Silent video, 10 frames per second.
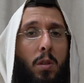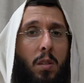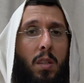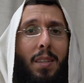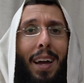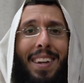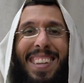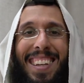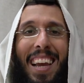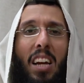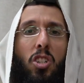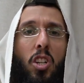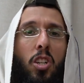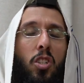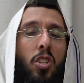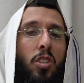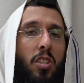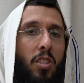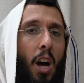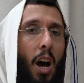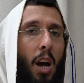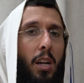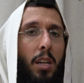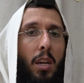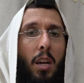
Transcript: this is an indication, this is the sign